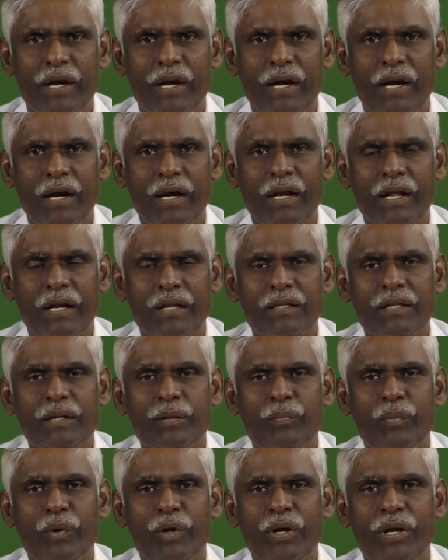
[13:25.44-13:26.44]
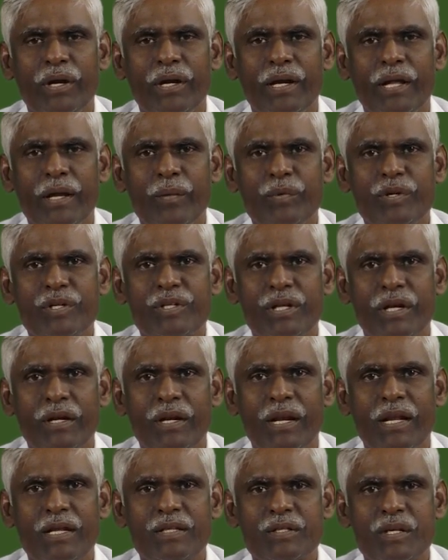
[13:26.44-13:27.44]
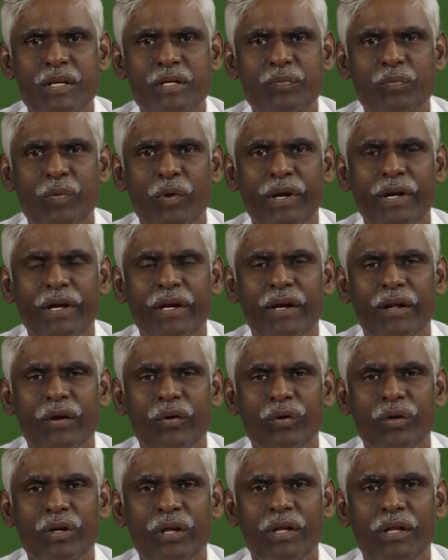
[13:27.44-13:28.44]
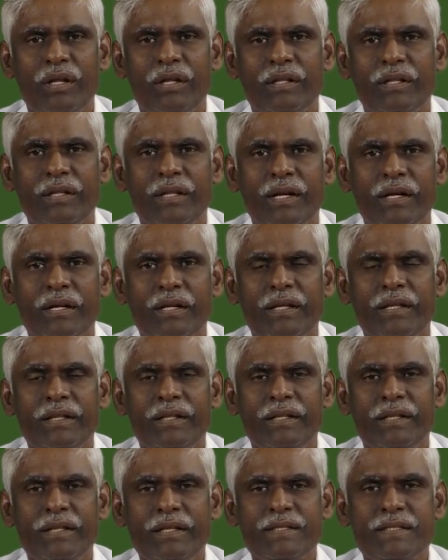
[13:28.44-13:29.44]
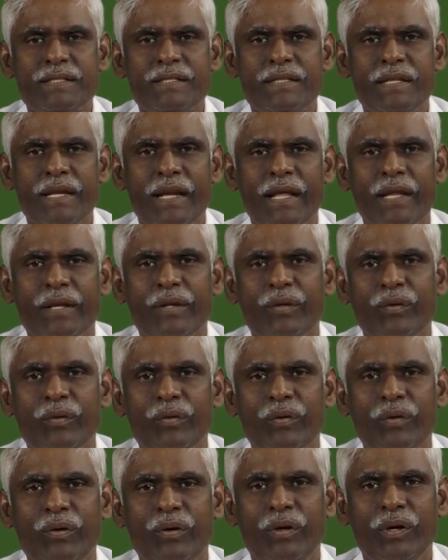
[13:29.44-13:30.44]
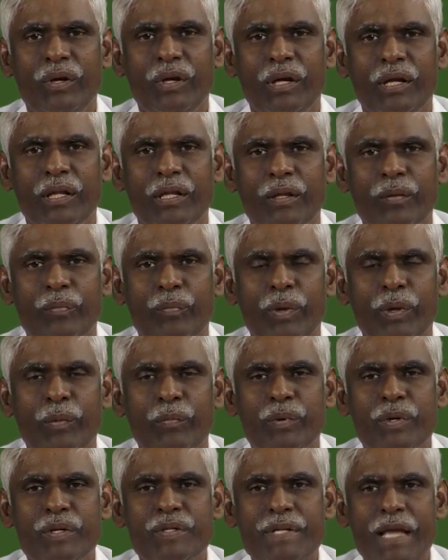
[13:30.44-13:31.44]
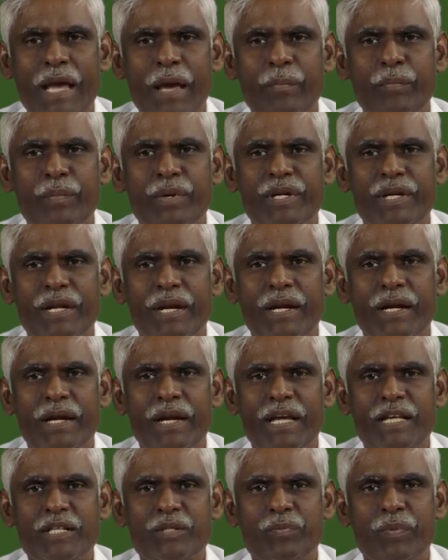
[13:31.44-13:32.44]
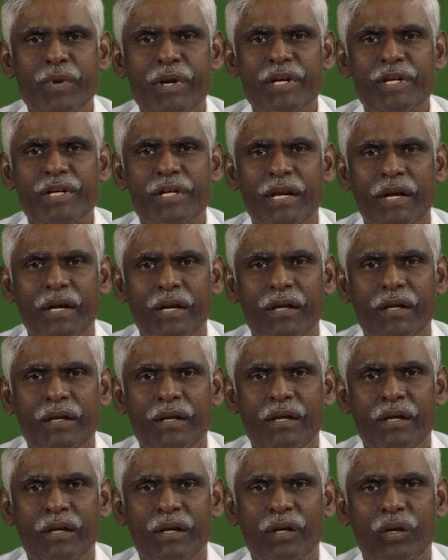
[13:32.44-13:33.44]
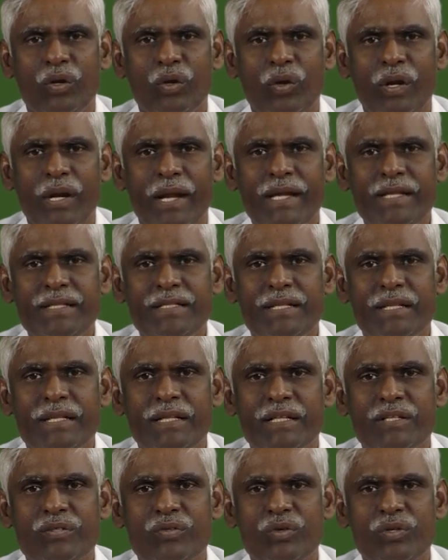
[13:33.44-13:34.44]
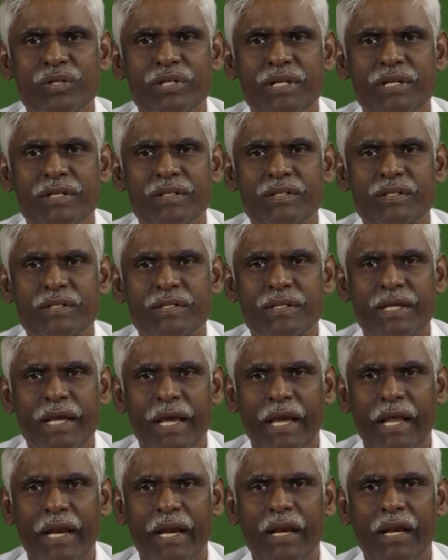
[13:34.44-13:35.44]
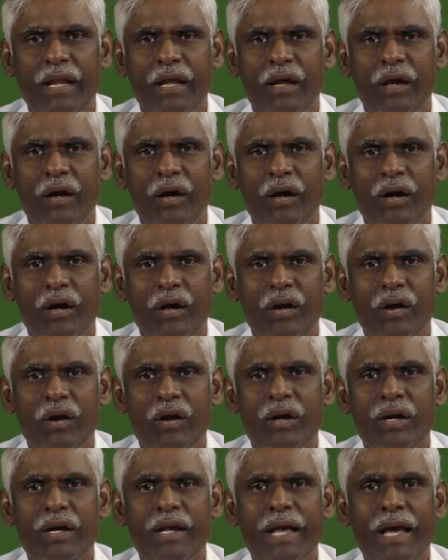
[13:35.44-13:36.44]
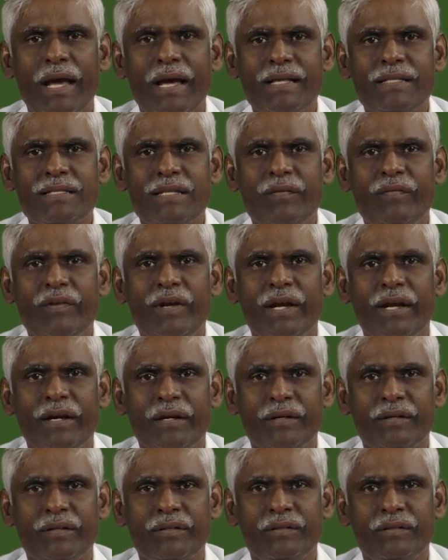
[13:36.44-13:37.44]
And another important dimension Glass has pointed out, that in this scenario, the people's ambition and aspiration to rise in the social scale are not as evident.